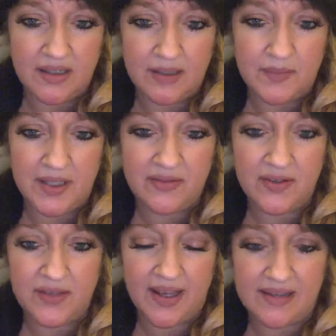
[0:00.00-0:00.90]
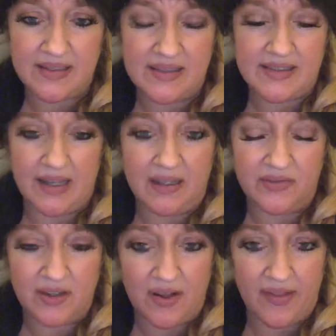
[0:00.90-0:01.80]
mean, even though, yes, it's safe
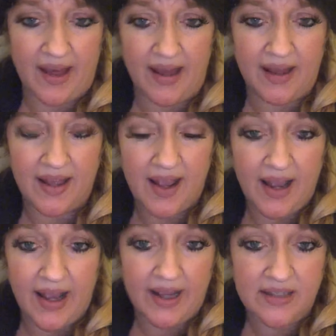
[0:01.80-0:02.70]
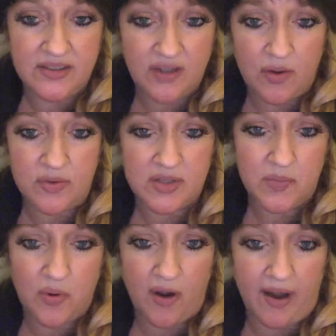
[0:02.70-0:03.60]
and all that, I don't
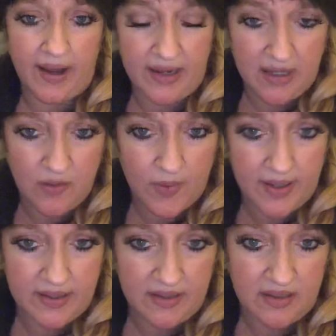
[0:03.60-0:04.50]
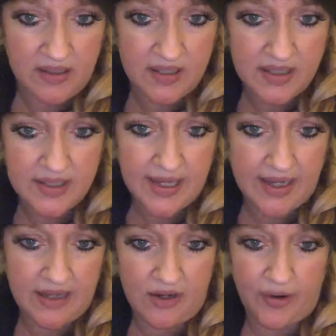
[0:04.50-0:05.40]
support anyone
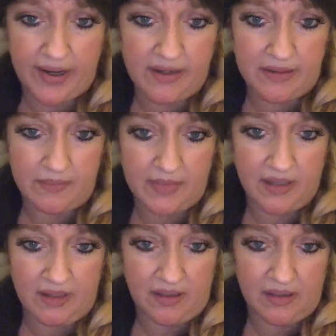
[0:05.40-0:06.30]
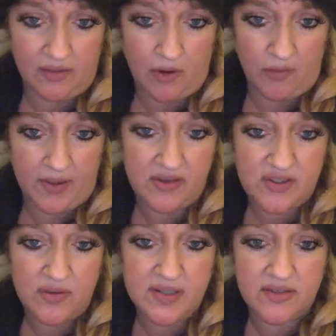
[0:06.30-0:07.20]
taking Kratom in the wrong way. There's
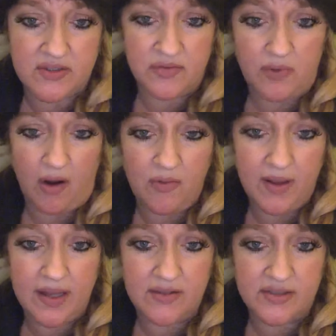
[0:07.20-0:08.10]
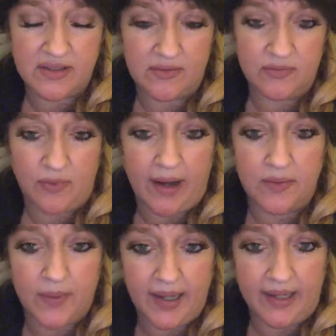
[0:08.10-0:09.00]
a wrong way and there's a right
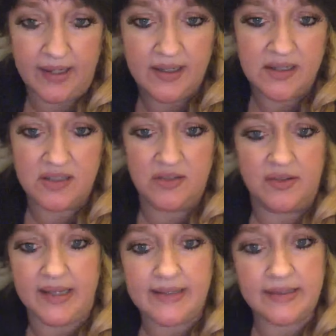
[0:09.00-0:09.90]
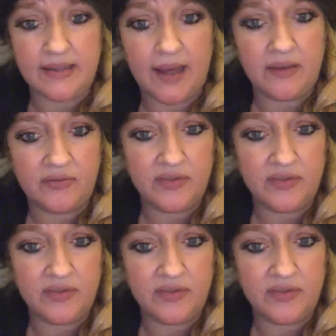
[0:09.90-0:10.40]
way to do things in life,